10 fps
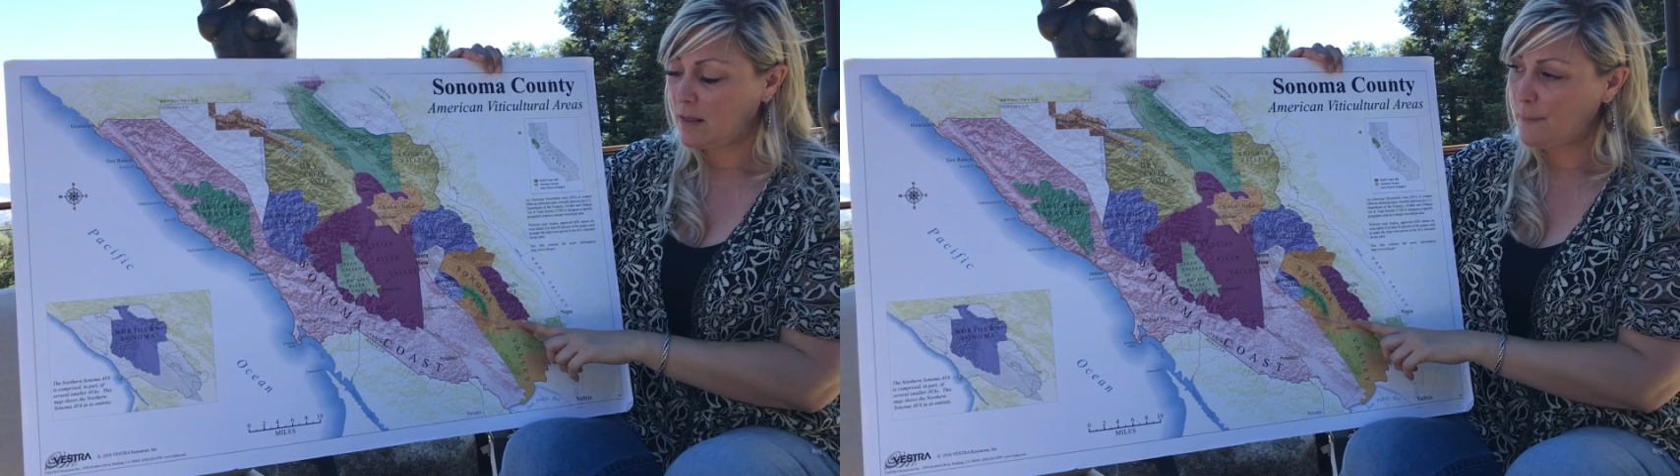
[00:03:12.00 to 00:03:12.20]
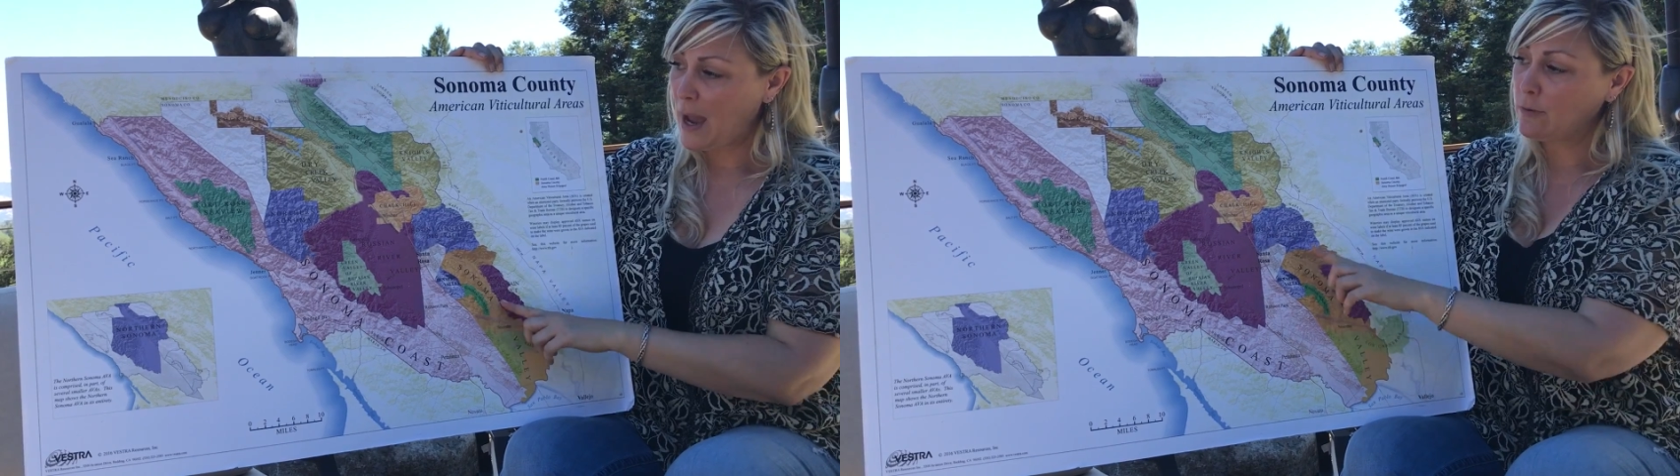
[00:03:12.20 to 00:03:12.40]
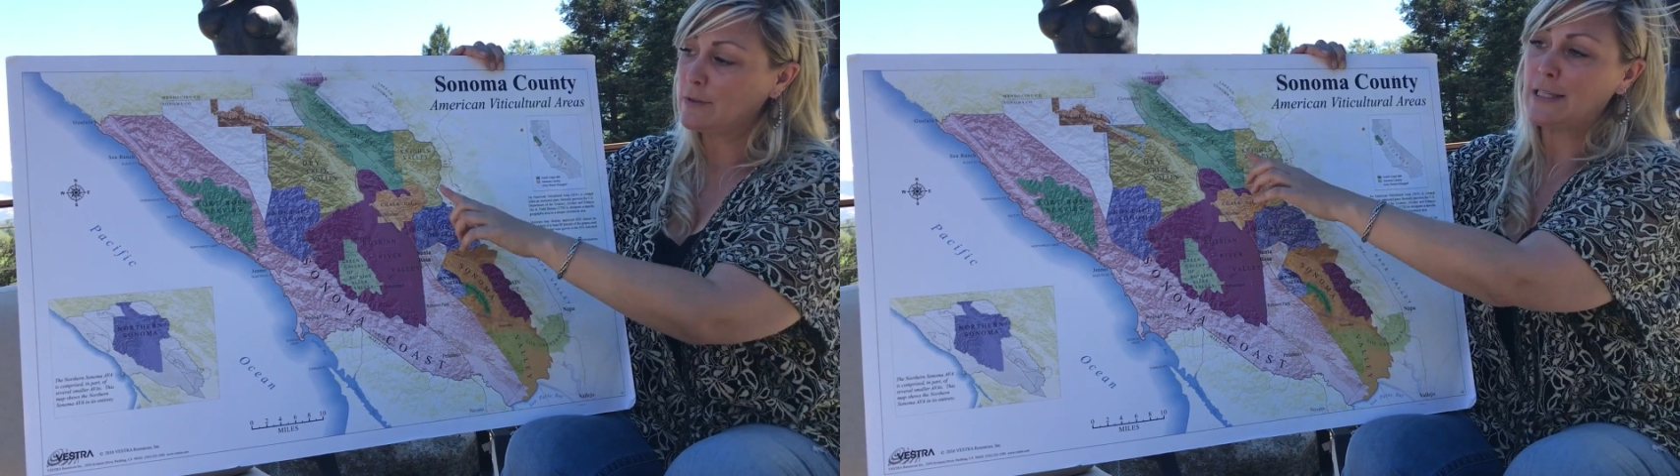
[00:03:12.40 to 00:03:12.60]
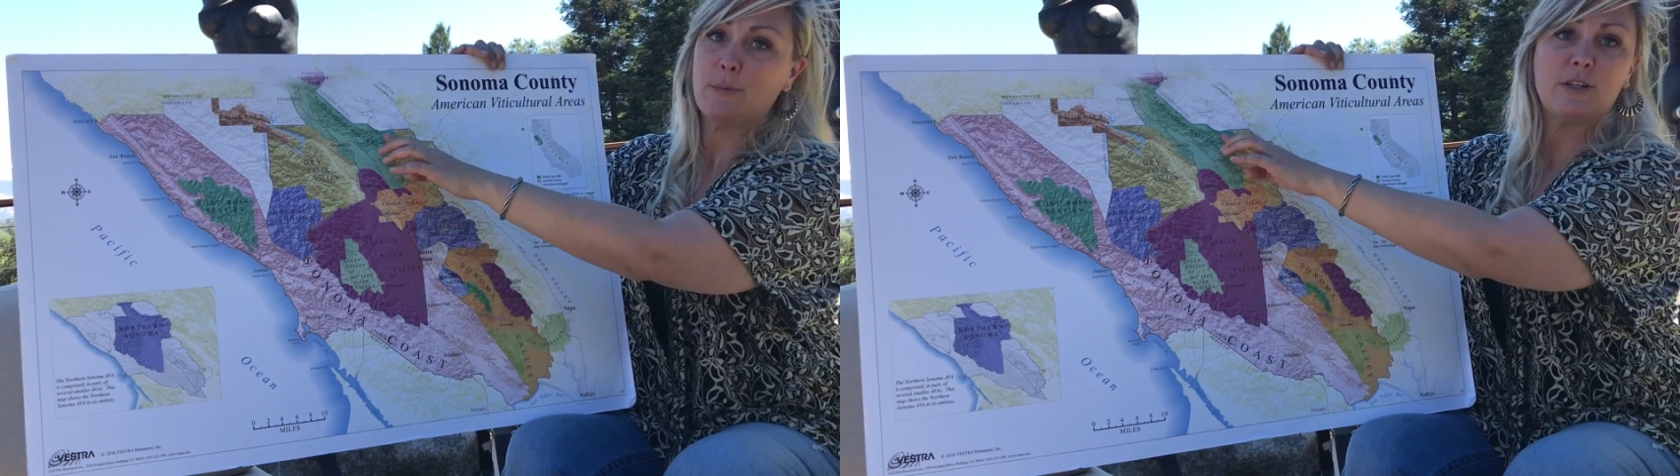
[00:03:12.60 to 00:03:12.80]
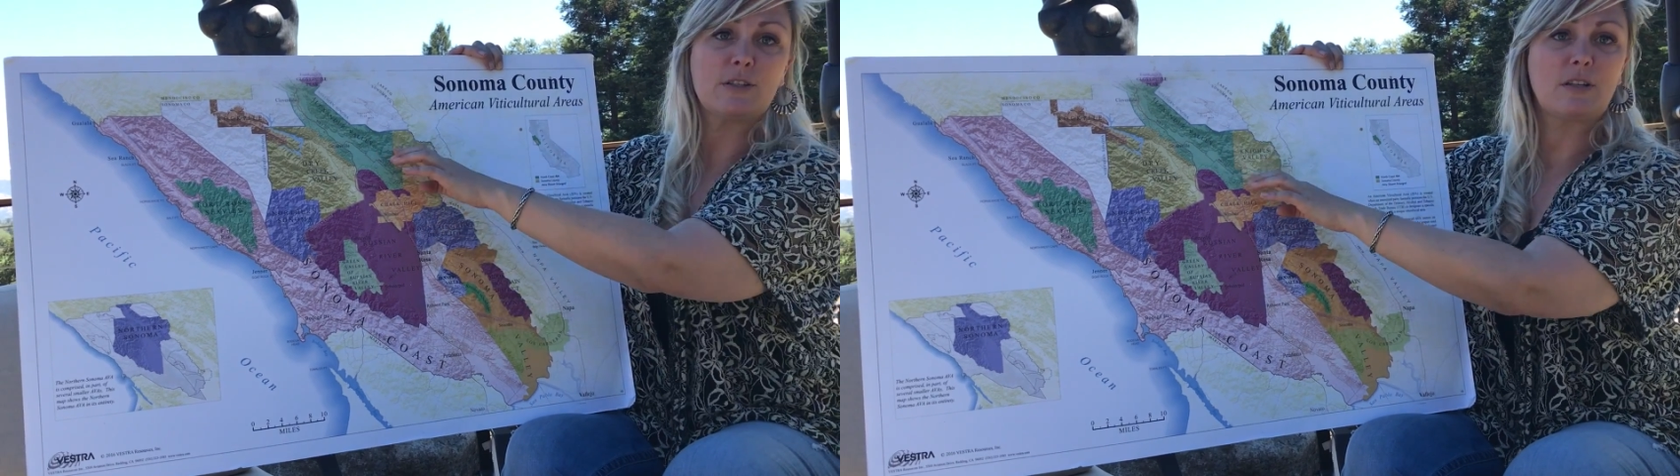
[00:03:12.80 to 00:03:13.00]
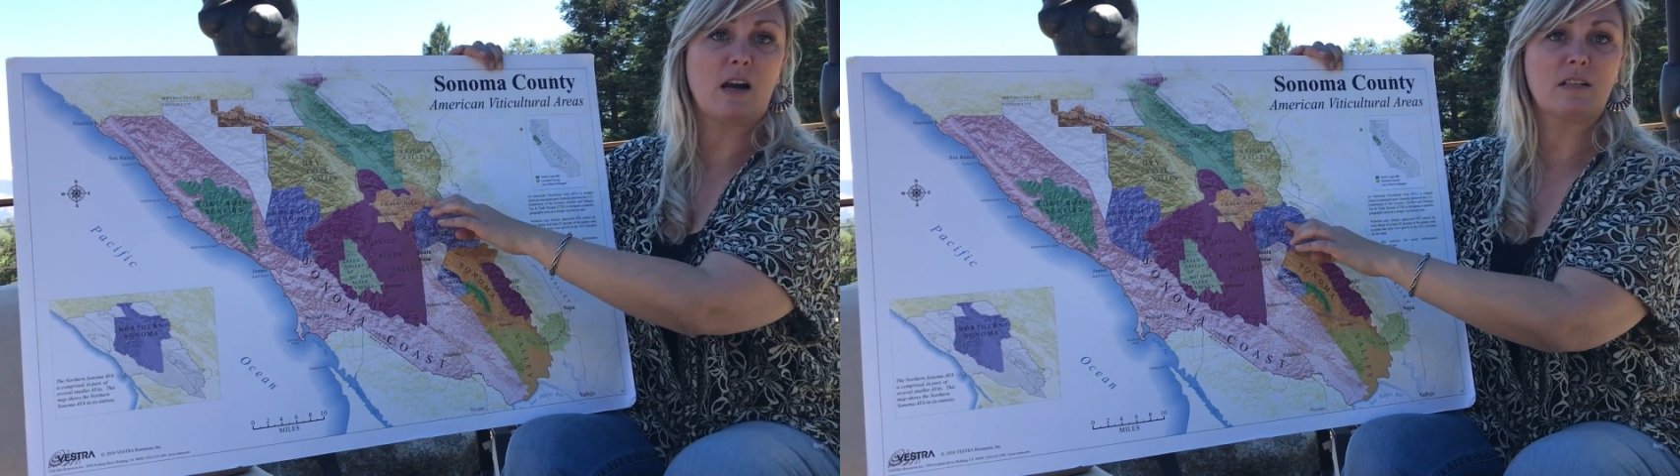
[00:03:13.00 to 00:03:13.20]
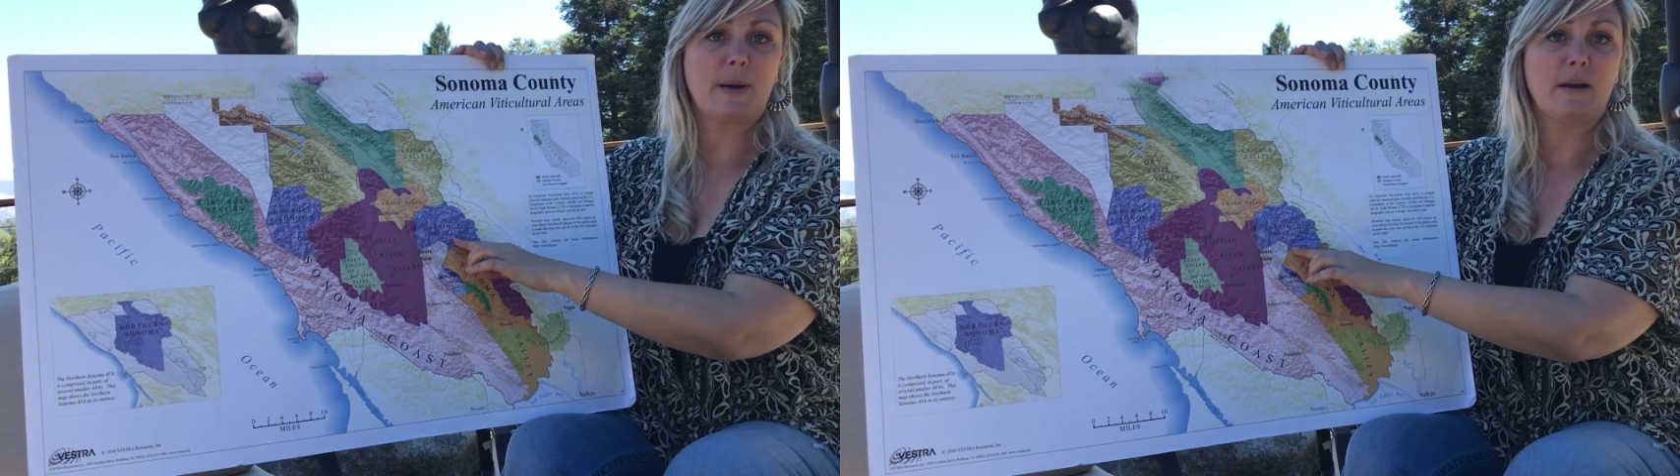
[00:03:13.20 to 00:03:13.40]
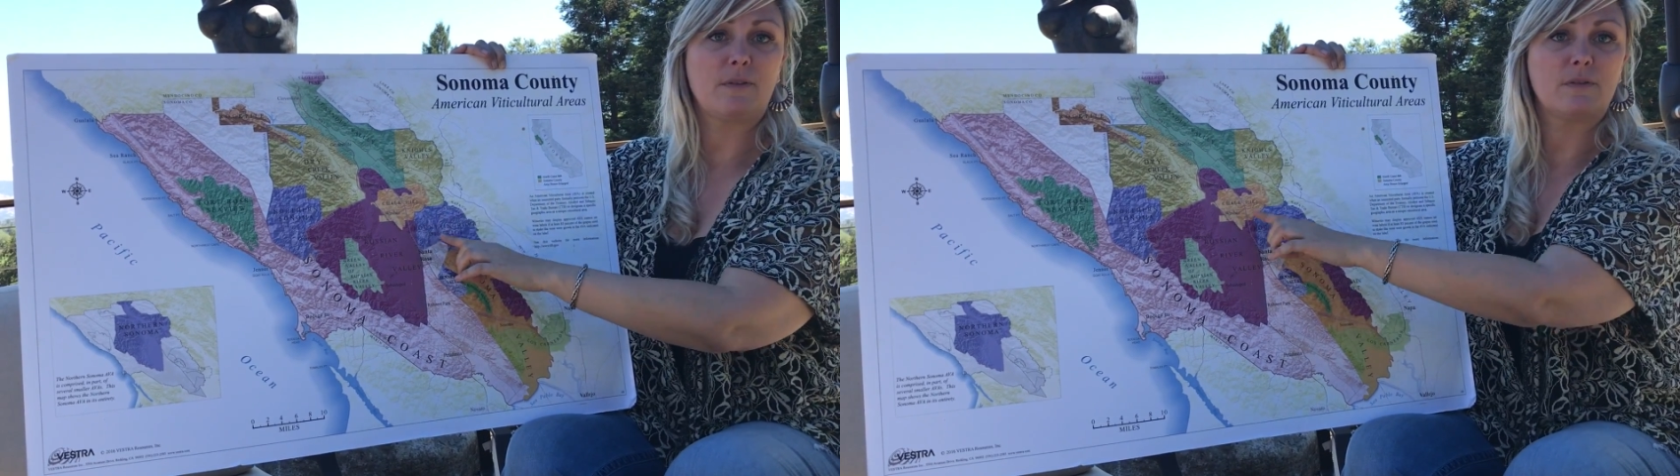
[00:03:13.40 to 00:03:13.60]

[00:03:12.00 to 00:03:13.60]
The mountains that we just talked about,